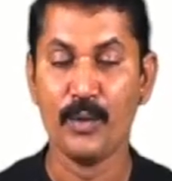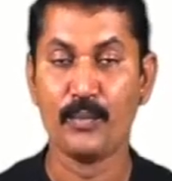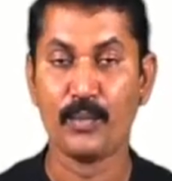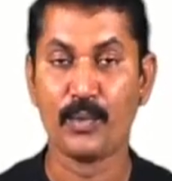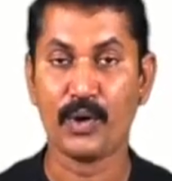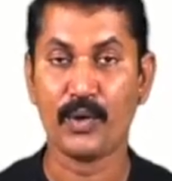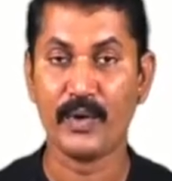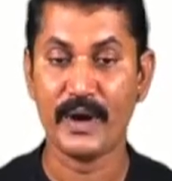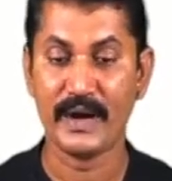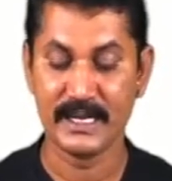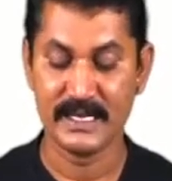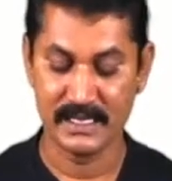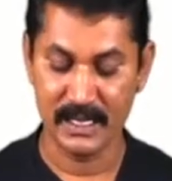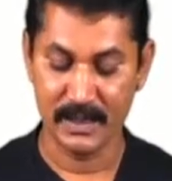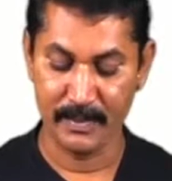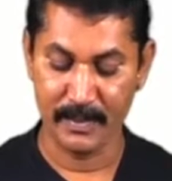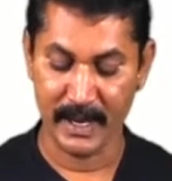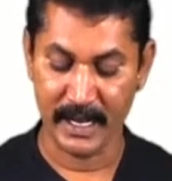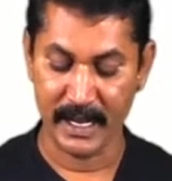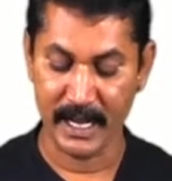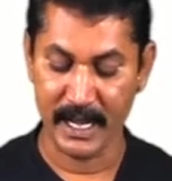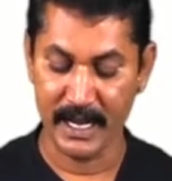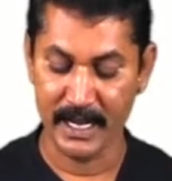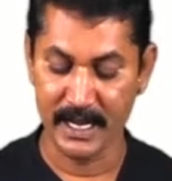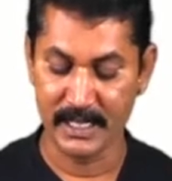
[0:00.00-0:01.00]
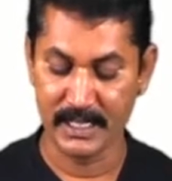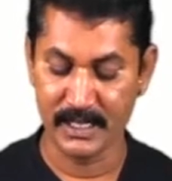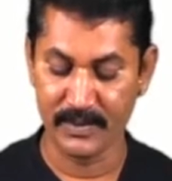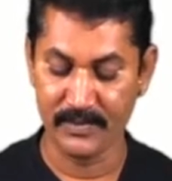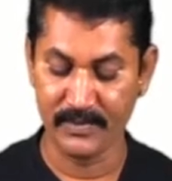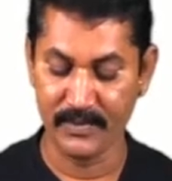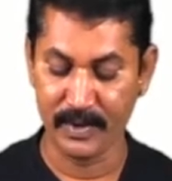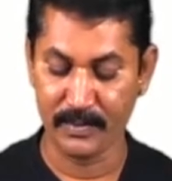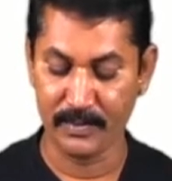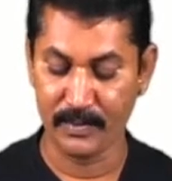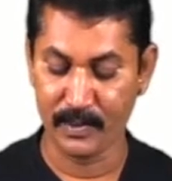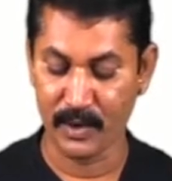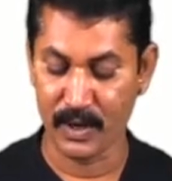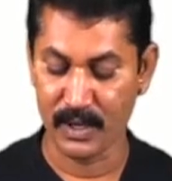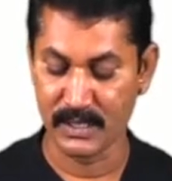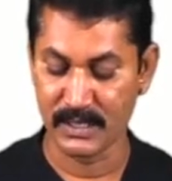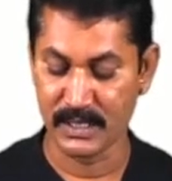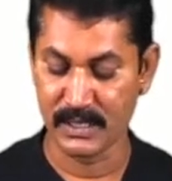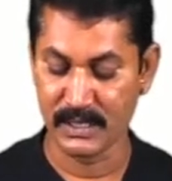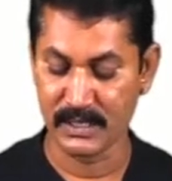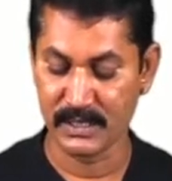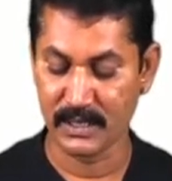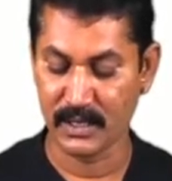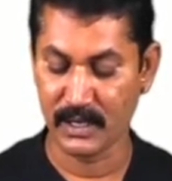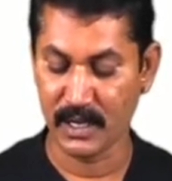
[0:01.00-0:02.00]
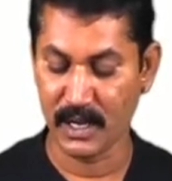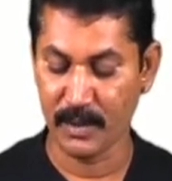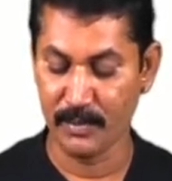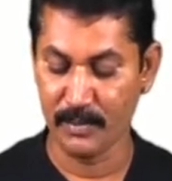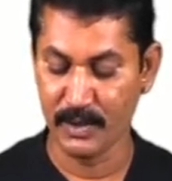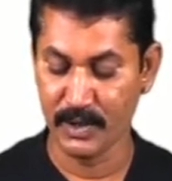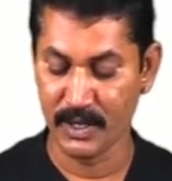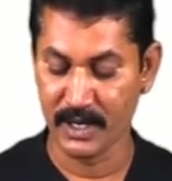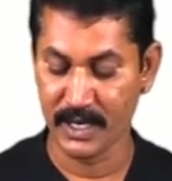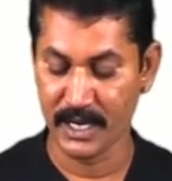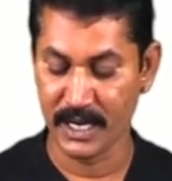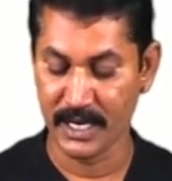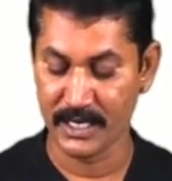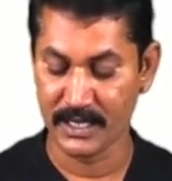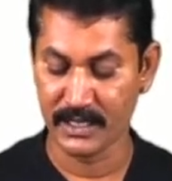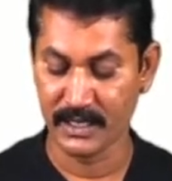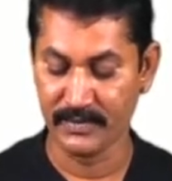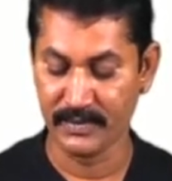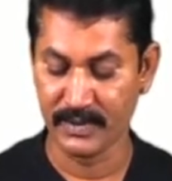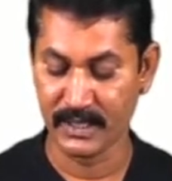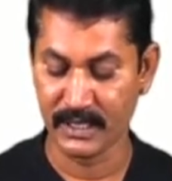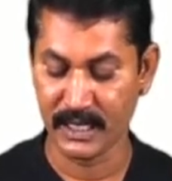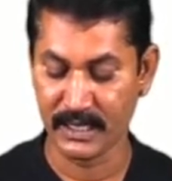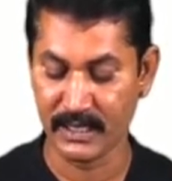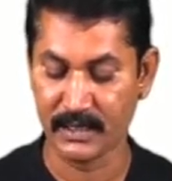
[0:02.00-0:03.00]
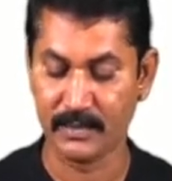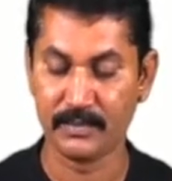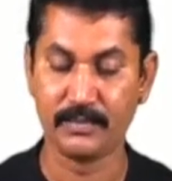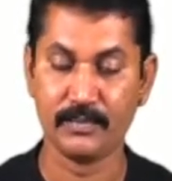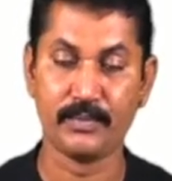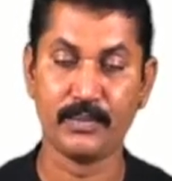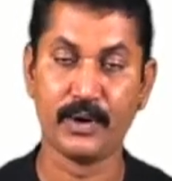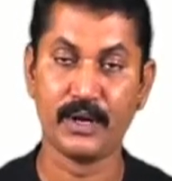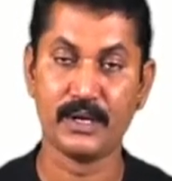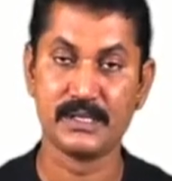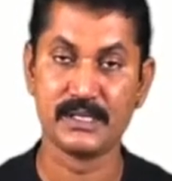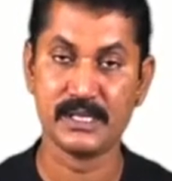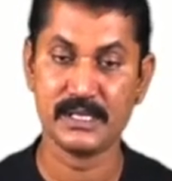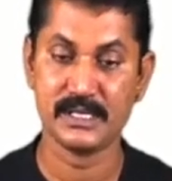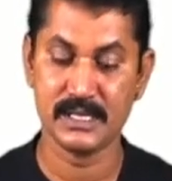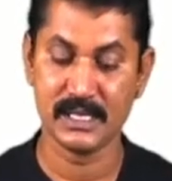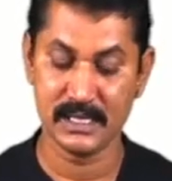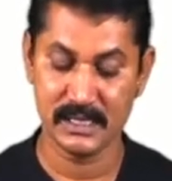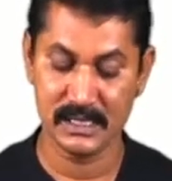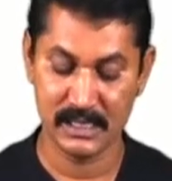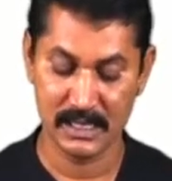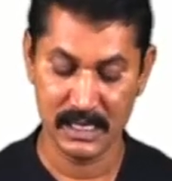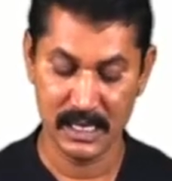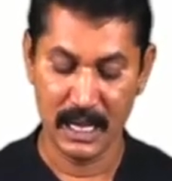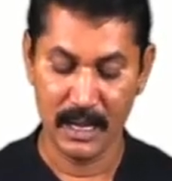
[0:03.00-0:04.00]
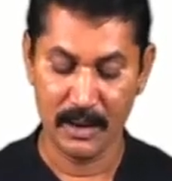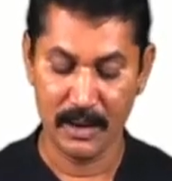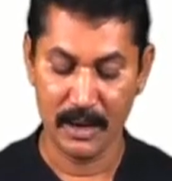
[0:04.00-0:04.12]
Provides a mechanism for process communication with other processes,